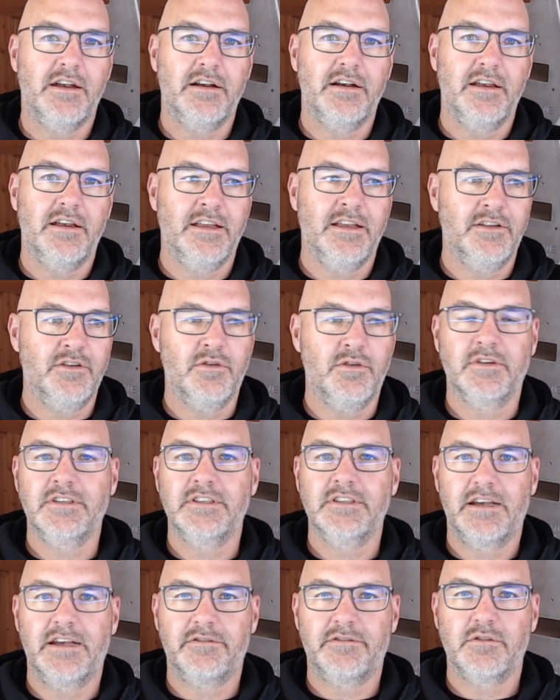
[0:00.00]
in your
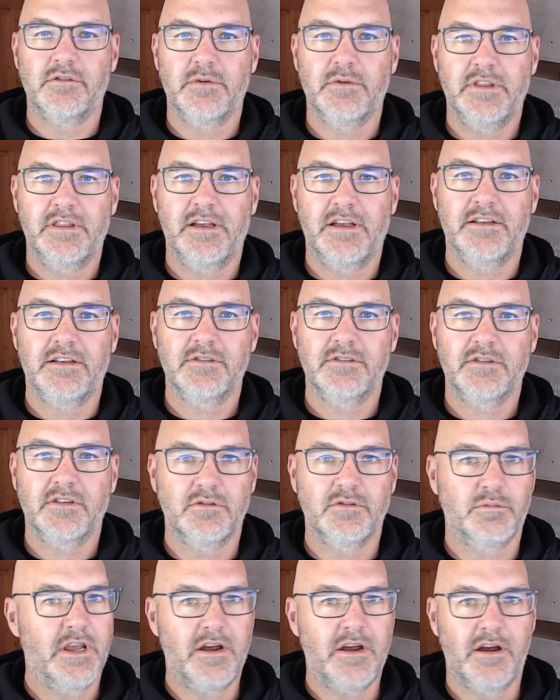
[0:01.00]
endeavor with us, because
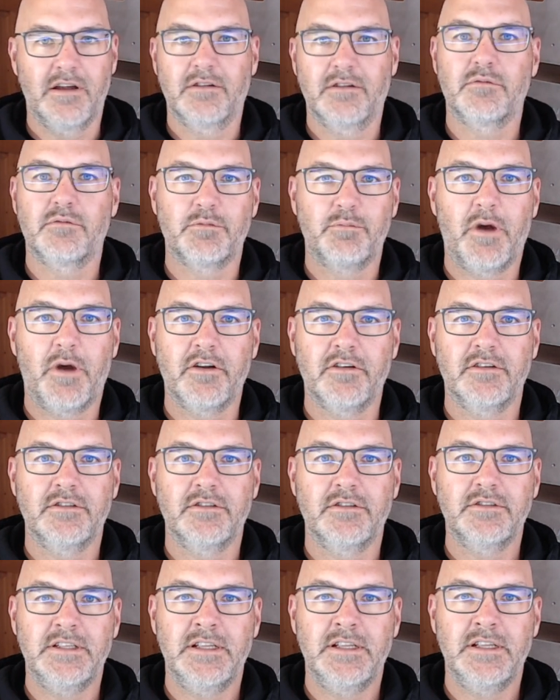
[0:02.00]
we're
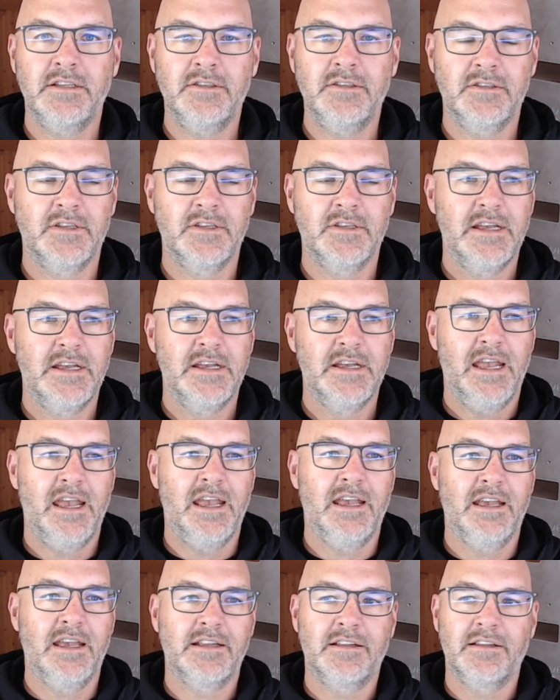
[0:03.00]
partners in this.
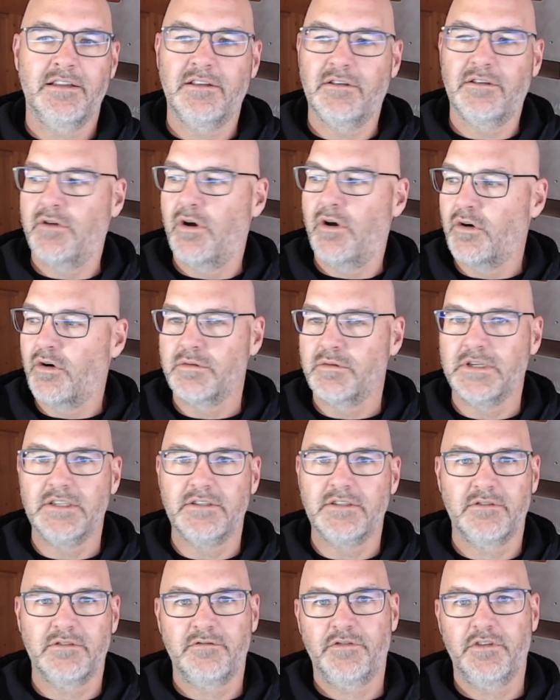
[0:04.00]
And the whole
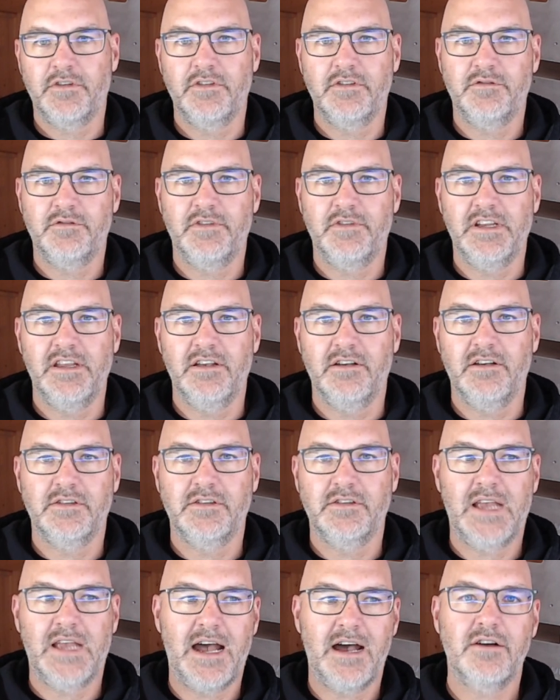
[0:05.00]
reason for this video
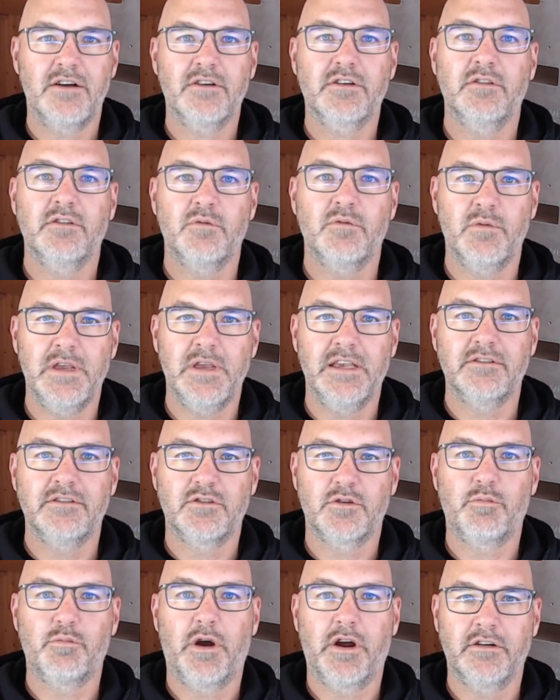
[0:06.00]
is, how can we as
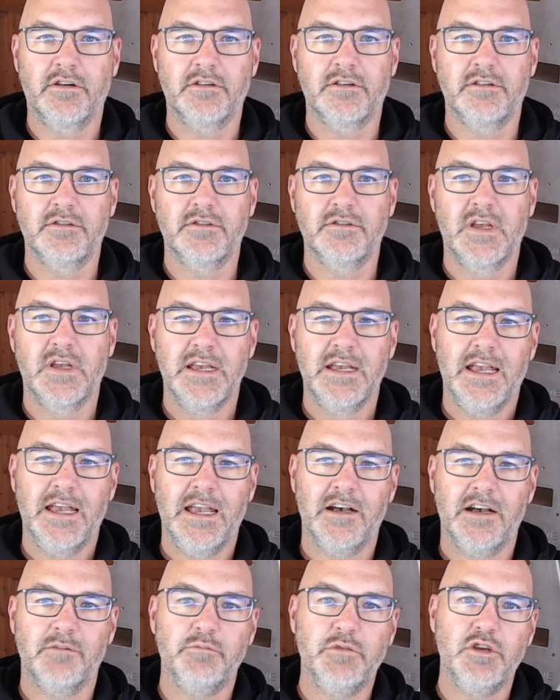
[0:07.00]
your partners
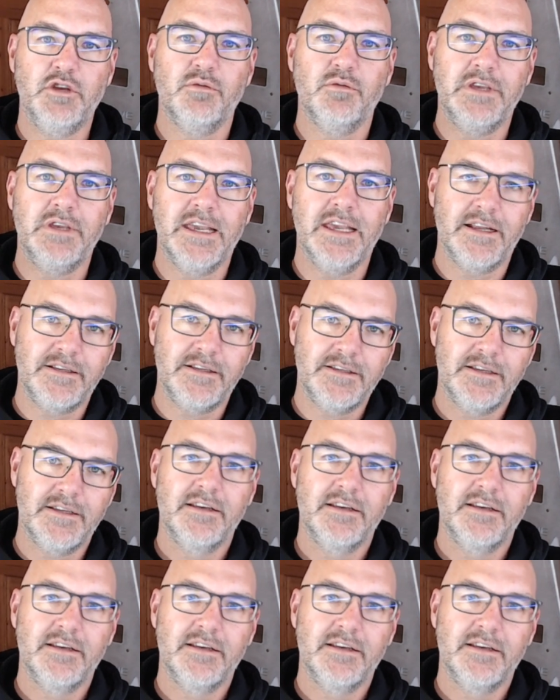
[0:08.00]
help you get